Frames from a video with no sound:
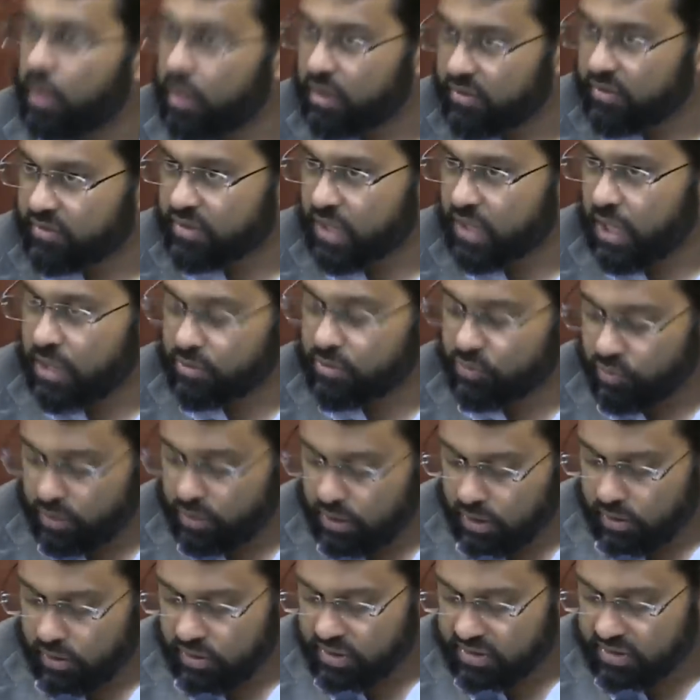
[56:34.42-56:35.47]
of times when you
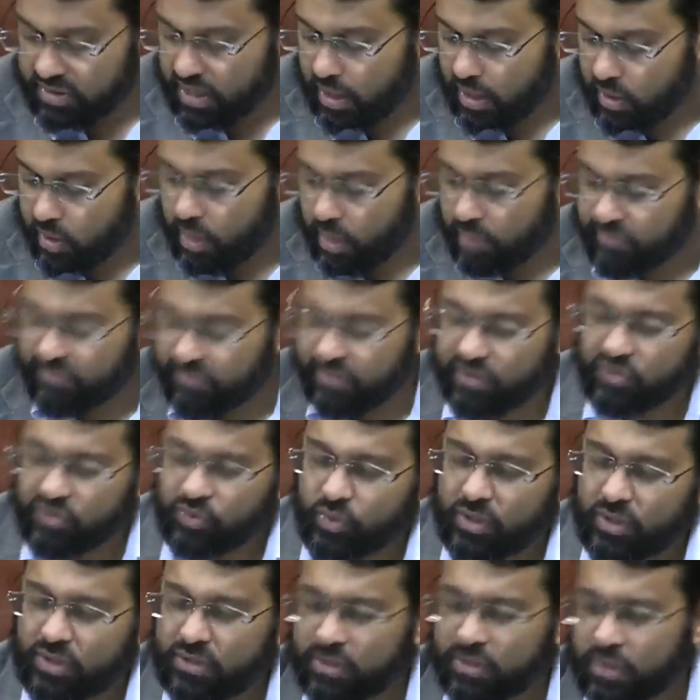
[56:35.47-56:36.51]
hear these haram
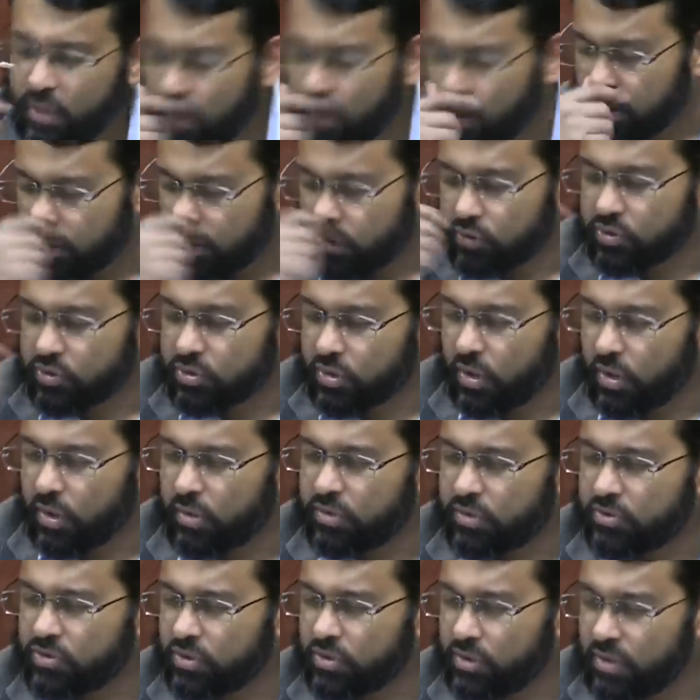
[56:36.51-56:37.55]
fatwas, those
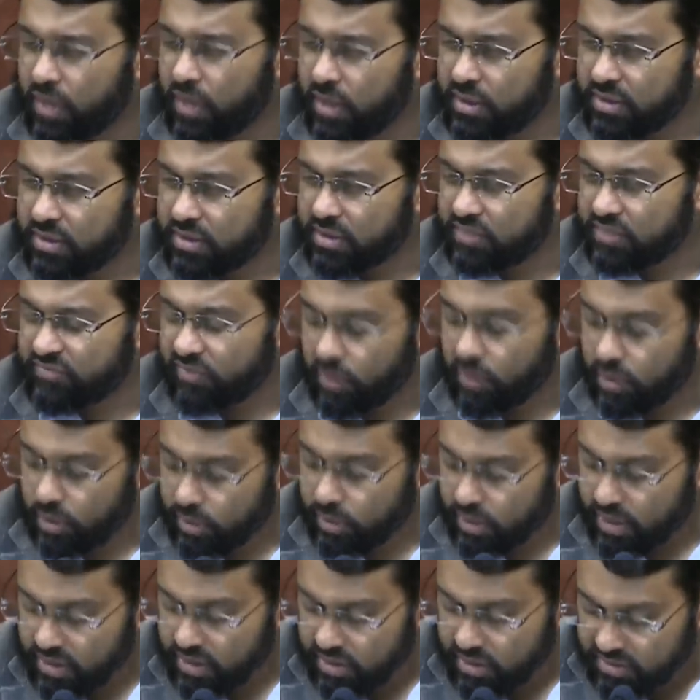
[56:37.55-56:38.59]
scholars are not
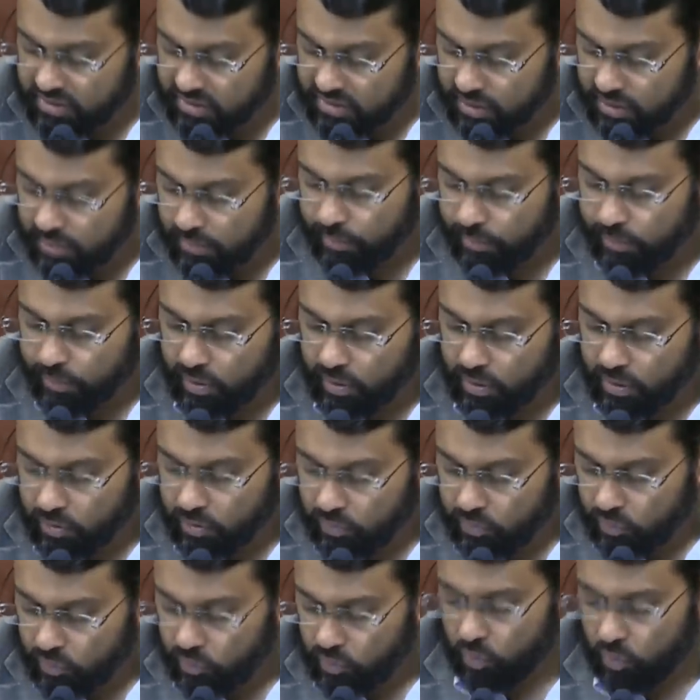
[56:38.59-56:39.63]
following this simple
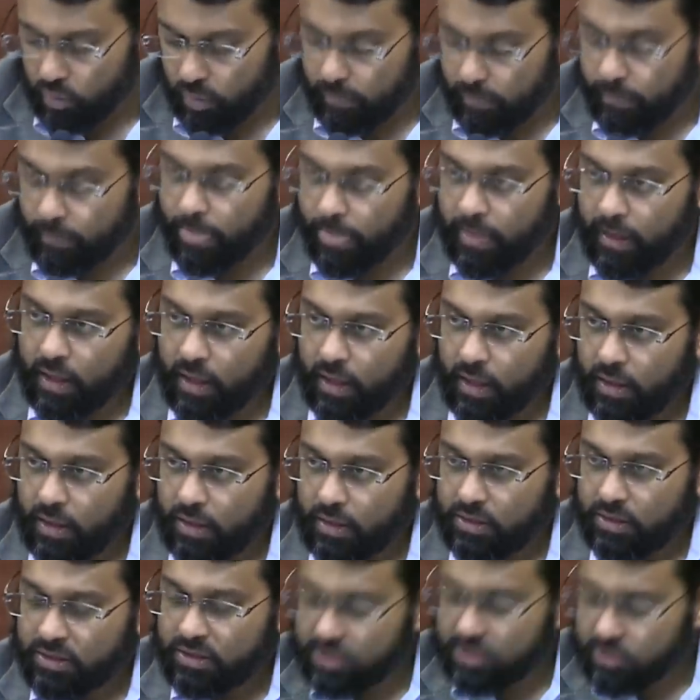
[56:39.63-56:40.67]
rule.
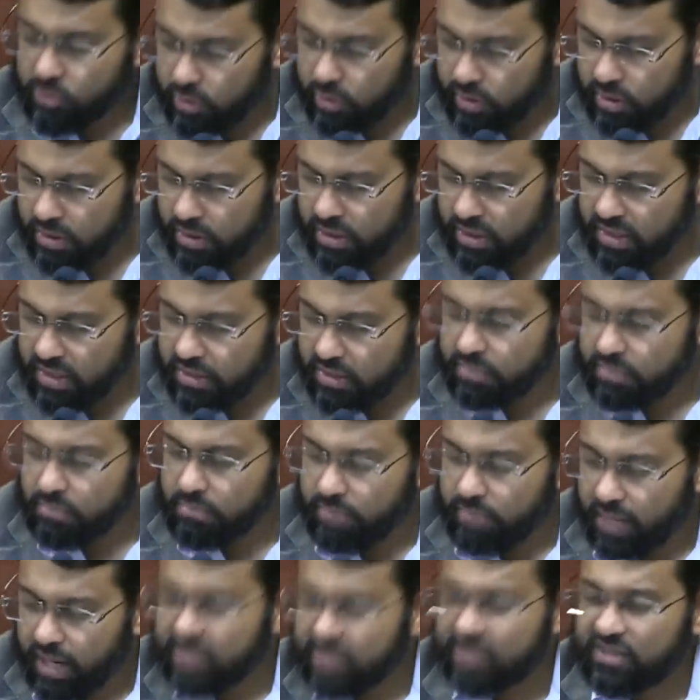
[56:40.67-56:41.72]
Certain things
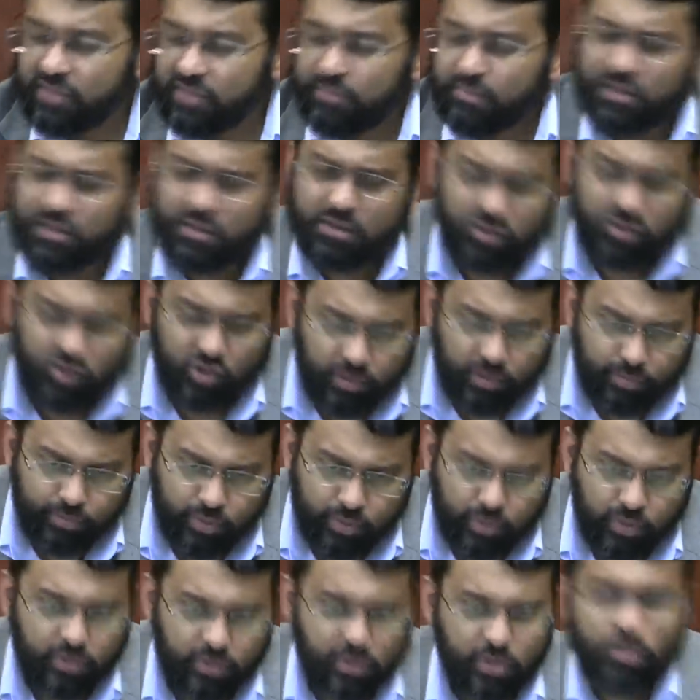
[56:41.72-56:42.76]
might have been
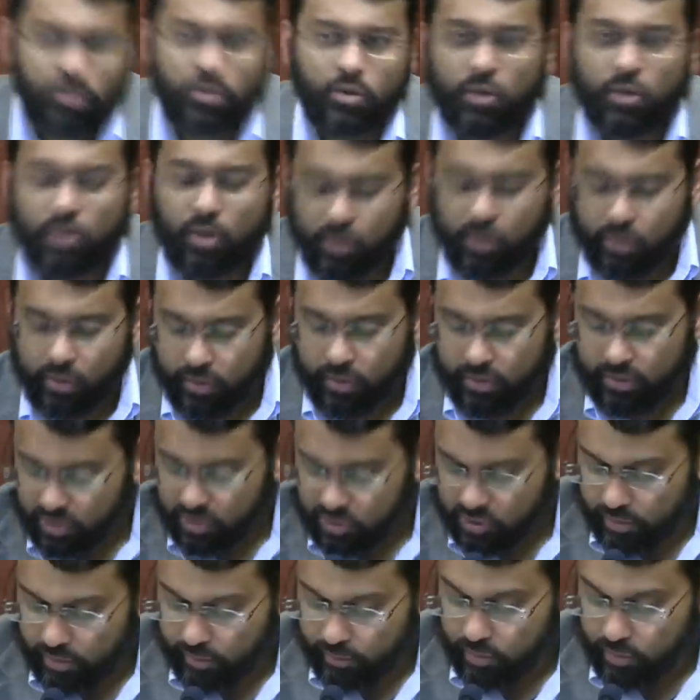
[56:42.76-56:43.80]
tashabbuh, they're no longer
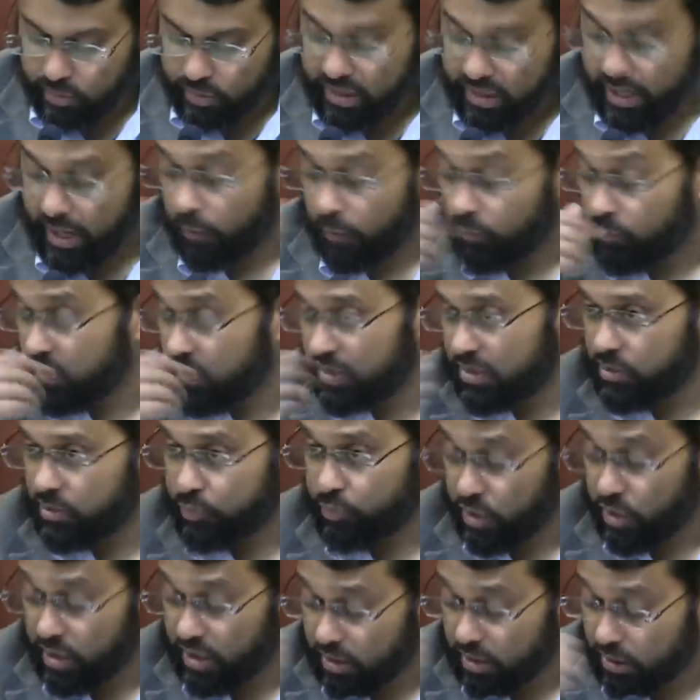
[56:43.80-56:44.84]
tashabbuh. Now, this is
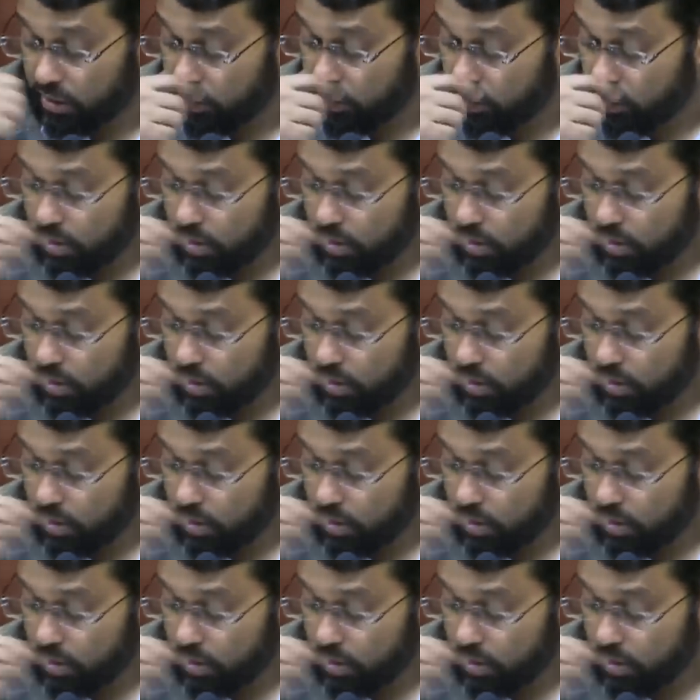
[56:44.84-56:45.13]
pretty clear.